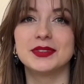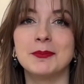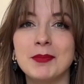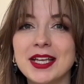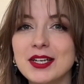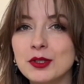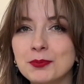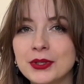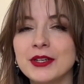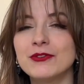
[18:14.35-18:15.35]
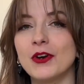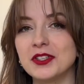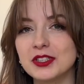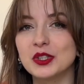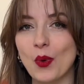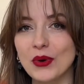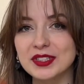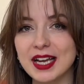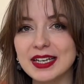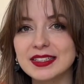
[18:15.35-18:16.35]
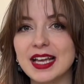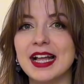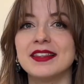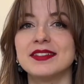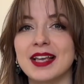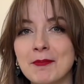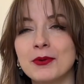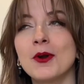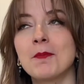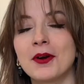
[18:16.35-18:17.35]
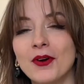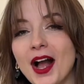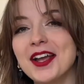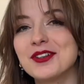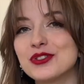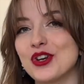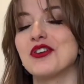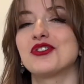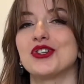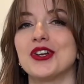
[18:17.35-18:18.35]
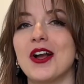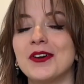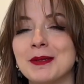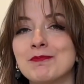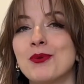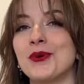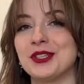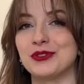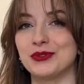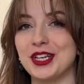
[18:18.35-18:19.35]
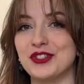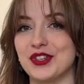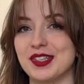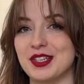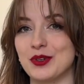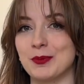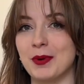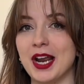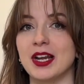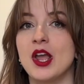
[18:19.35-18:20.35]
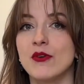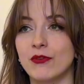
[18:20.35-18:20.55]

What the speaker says: The medial prefrontal cortex and the temporoparietal junction are important regions in your brain